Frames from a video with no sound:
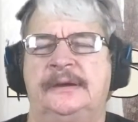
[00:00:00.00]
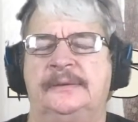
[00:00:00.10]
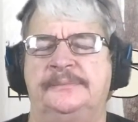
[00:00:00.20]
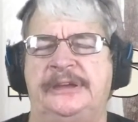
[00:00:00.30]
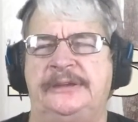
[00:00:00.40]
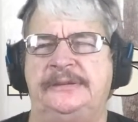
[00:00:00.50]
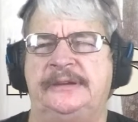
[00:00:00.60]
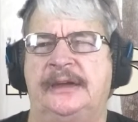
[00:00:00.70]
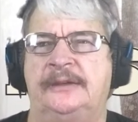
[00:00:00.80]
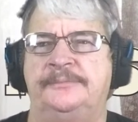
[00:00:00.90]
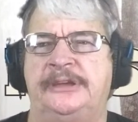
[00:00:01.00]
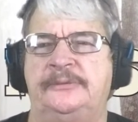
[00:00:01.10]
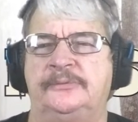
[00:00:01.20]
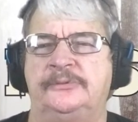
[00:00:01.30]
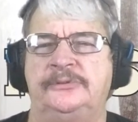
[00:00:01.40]
me kind of be
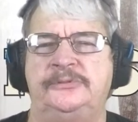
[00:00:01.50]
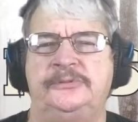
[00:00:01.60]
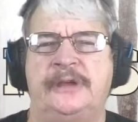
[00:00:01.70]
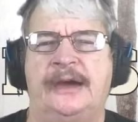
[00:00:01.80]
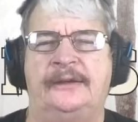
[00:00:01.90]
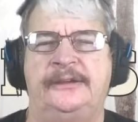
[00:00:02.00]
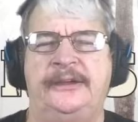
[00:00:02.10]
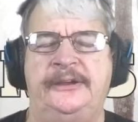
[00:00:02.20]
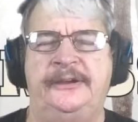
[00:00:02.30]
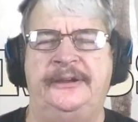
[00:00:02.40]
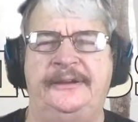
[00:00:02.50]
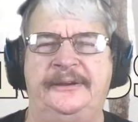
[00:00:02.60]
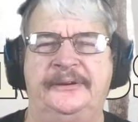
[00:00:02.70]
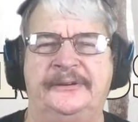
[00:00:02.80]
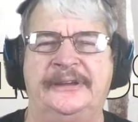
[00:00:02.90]
rude out
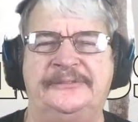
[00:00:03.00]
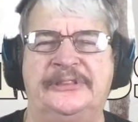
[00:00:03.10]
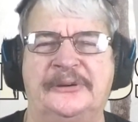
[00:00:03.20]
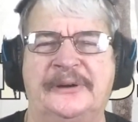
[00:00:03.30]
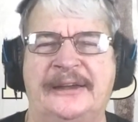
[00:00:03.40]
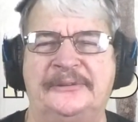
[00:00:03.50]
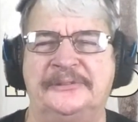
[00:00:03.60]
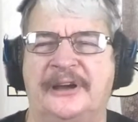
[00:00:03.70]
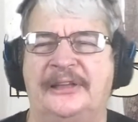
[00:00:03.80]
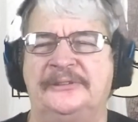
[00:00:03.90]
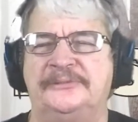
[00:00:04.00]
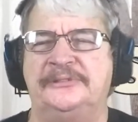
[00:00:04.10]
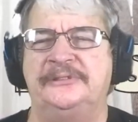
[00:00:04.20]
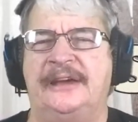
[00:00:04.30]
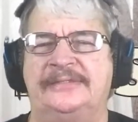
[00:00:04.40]
here, even though I don't call it
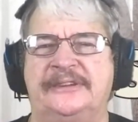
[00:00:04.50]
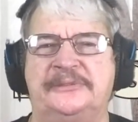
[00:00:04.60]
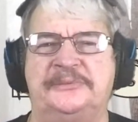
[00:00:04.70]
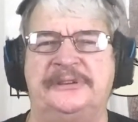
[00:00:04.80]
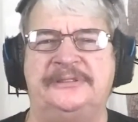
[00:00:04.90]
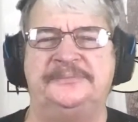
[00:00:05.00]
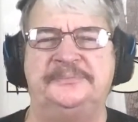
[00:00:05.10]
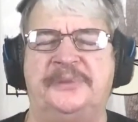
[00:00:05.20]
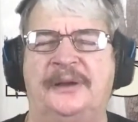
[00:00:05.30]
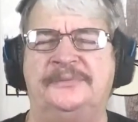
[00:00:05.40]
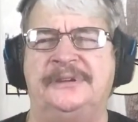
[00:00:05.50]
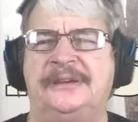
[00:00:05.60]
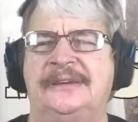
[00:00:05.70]
rude. I think we probably